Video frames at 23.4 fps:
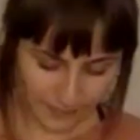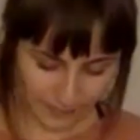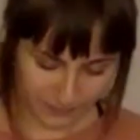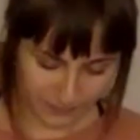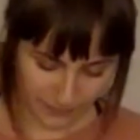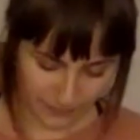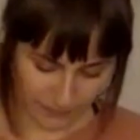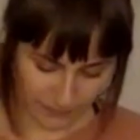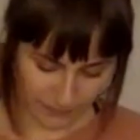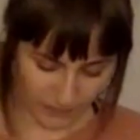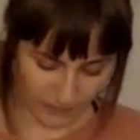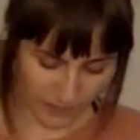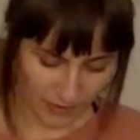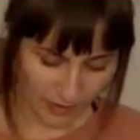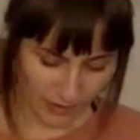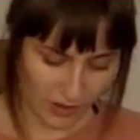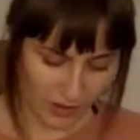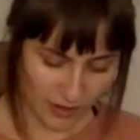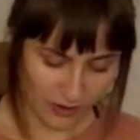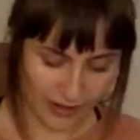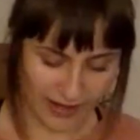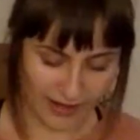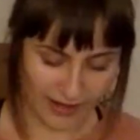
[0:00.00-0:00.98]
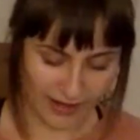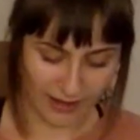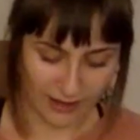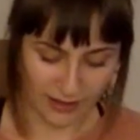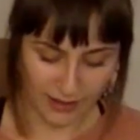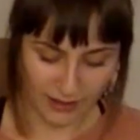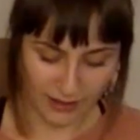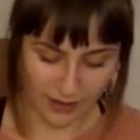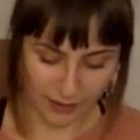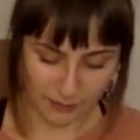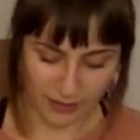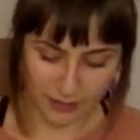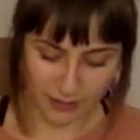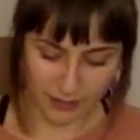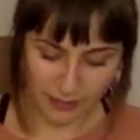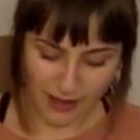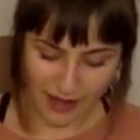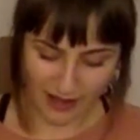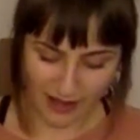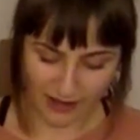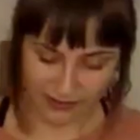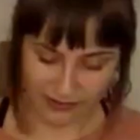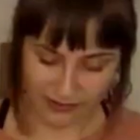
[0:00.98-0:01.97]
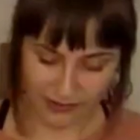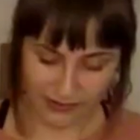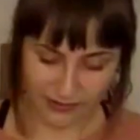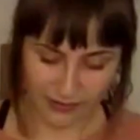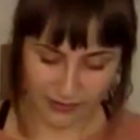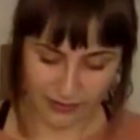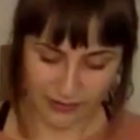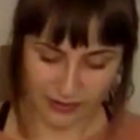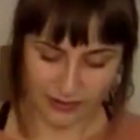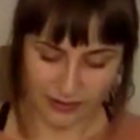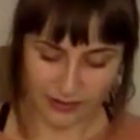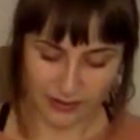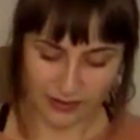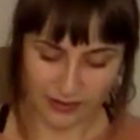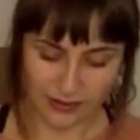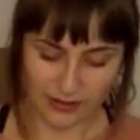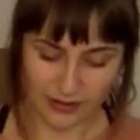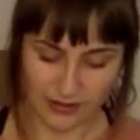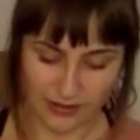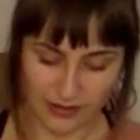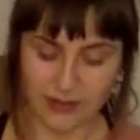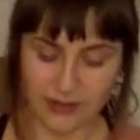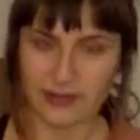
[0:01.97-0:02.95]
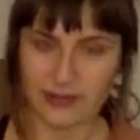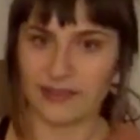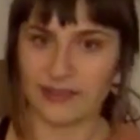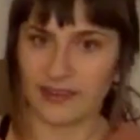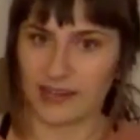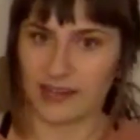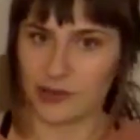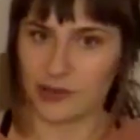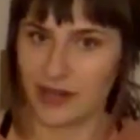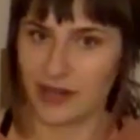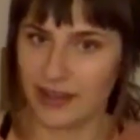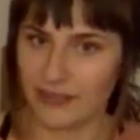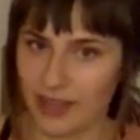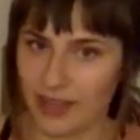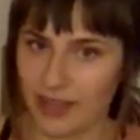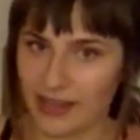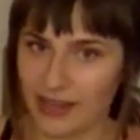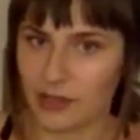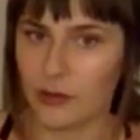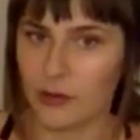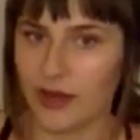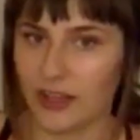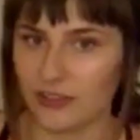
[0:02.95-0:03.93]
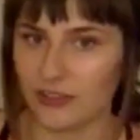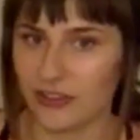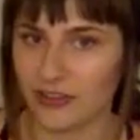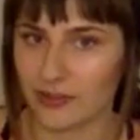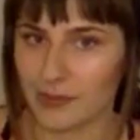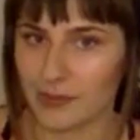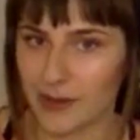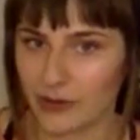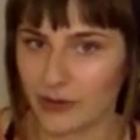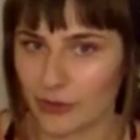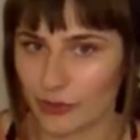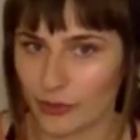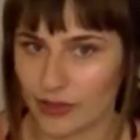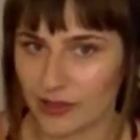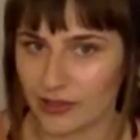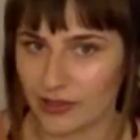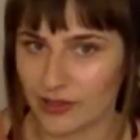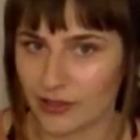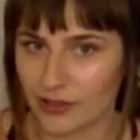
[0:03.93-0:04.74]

All right, I'm gonna pause. Does anyone have any questions about soil?